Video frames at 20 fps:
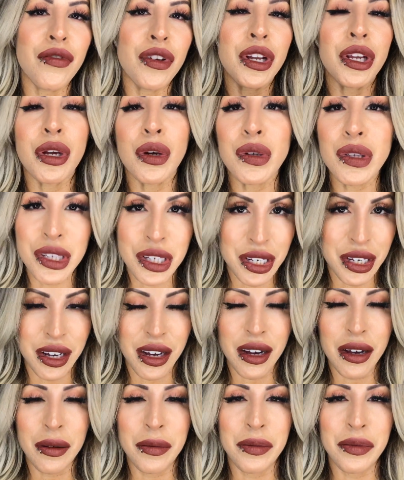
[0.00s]
videos to
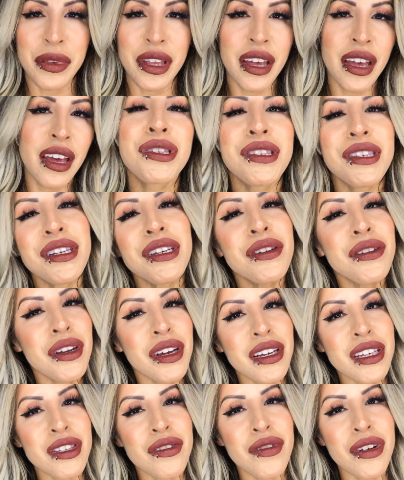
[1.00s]
come. See you
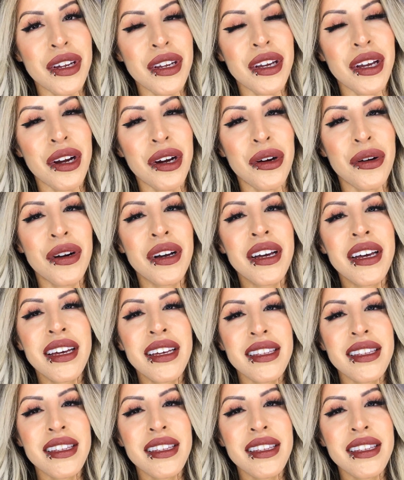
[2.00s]
next video.